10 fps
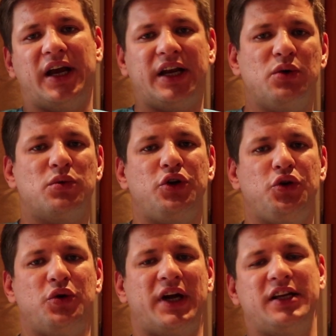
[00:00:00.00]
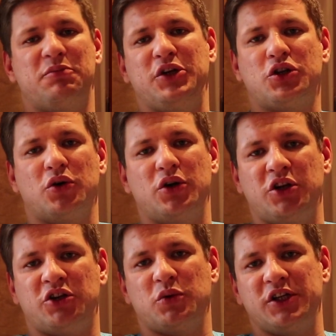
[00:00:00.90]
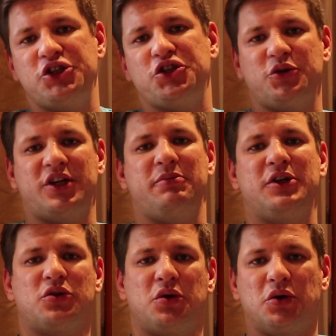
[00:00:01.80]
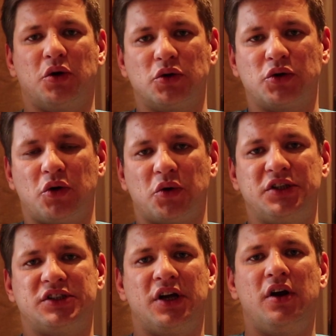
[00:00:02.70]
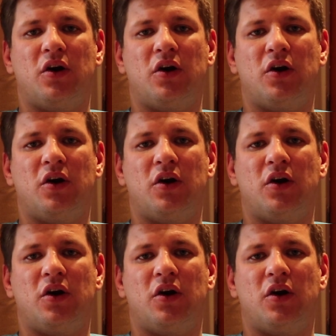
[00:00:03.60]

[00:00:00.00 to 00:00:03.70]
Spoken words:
anyone who had a Bitcoin, it will issue the Bitcoin gold coins